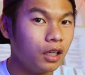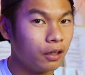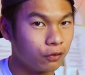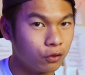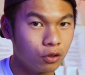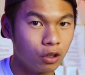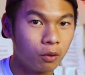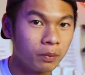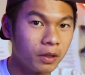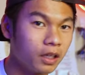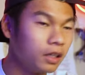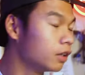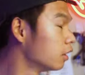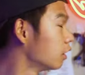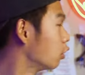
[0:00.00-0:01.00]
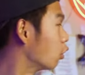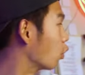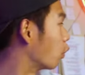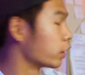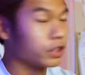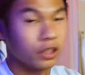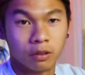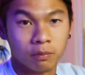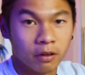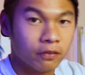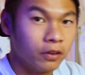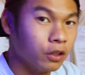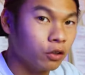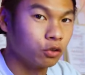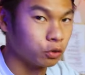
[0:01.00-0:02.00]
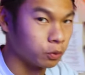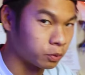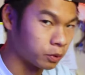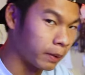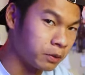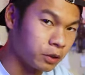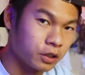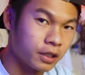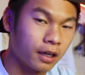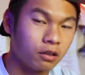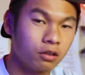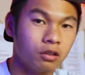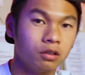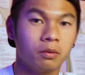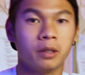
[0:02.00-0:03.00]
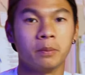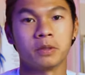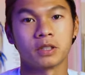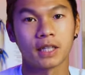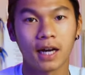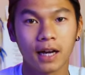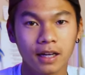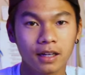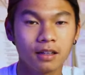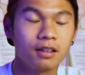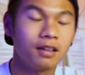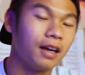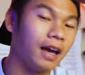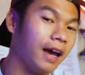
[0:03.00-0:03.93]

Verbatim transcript: If you know me, or watched any of my videos, or subscribed to the channel, my name is Kai,